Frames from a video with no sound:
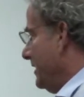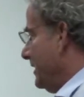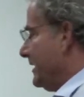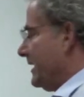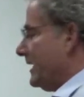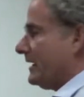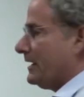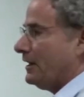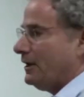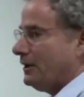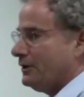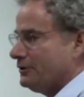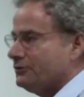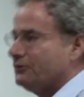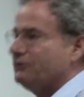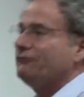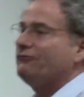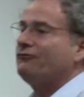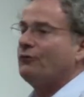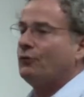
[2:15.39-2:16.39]
getting
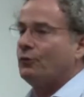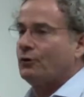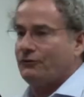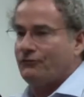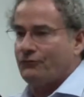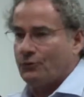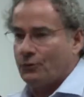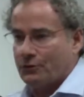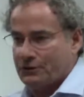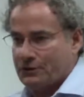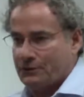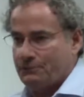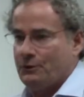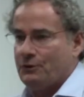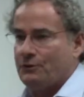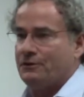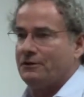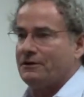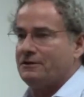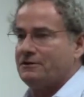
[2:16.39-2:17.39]
144
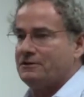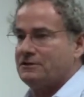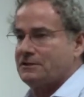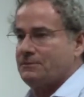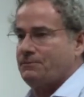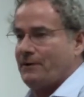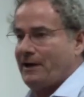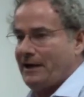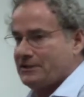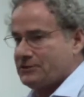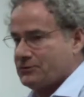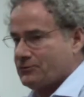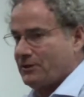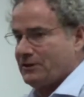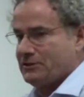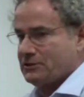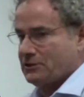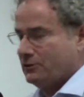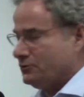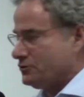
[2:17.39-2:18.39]
communities to pass
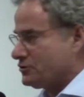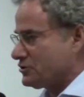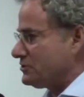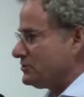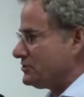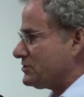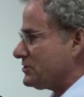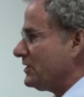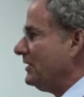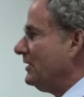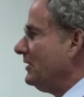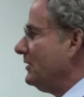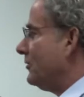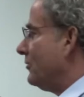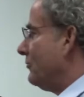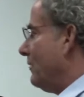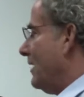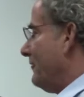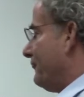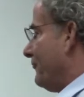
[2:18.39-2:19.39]
resolutions
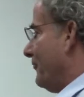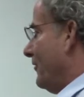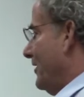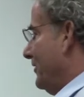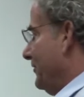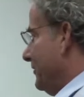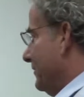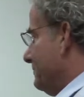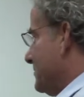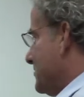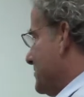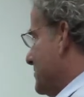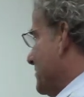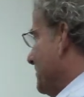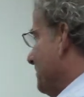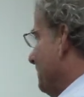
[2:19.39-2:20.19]
or referendums